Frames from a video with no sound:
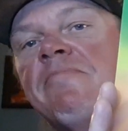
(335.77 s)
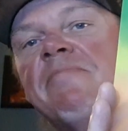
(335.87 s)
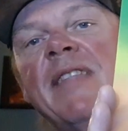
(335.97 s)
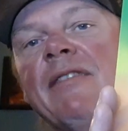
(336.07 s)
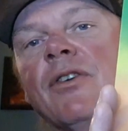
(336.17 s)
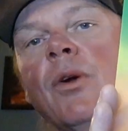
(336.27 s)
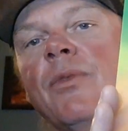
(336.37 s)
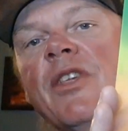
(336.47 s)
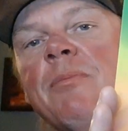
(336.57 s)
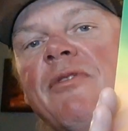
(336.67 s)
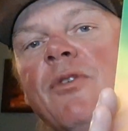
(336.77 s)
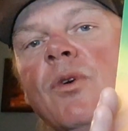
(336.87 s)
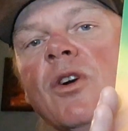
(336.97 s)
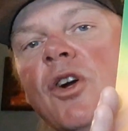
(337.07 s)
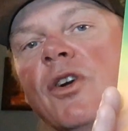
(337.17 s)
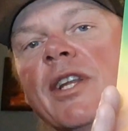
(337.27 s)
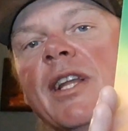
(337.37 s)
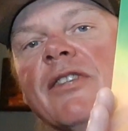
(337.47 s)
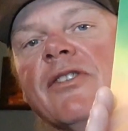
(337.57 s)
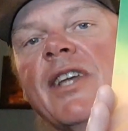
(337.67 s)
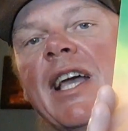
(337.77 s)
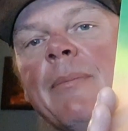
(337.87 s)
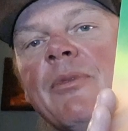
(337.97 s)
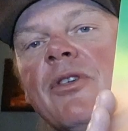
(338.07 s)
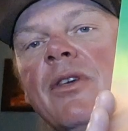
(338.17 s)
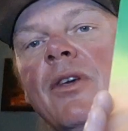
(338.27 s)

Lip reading: Never owned this before, heard it lots of times.